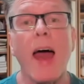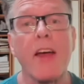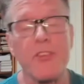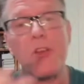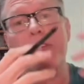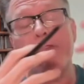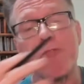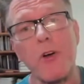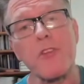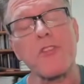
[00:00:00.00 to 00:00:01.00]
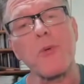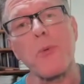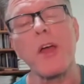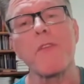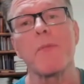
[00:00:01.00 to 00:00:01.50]
because they're the furthest
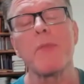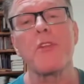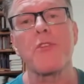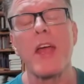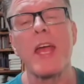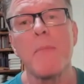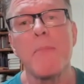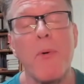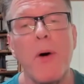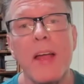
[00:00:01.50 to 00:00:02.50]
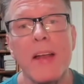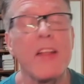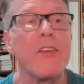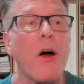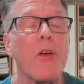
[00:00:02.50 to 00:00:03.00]
away from the drain point,
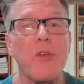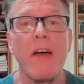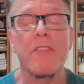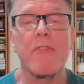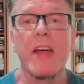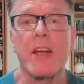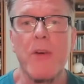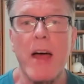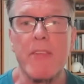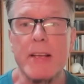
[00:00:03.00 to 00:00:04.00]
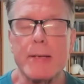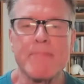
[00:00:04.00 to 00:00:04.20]
and you also have to fight gravity.